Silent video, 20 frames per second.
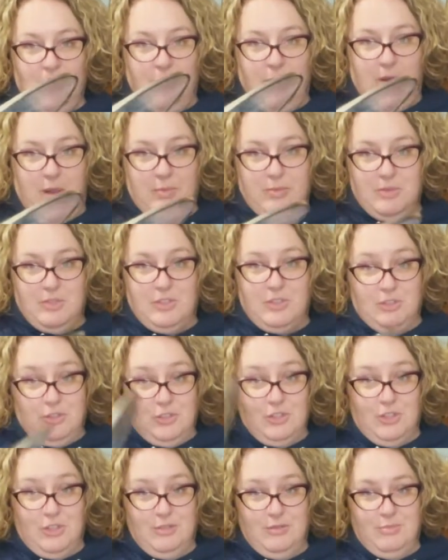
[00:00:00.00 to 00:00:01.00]
you probably
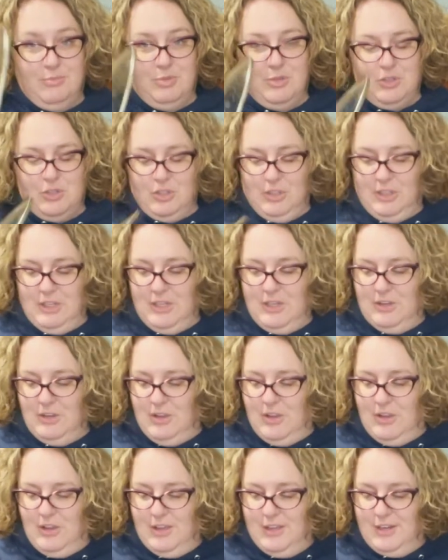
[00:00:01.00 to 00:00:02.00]
should put your lid
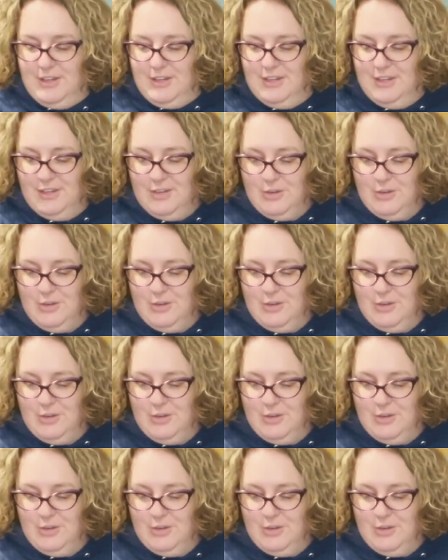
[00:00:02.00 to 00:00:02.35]
on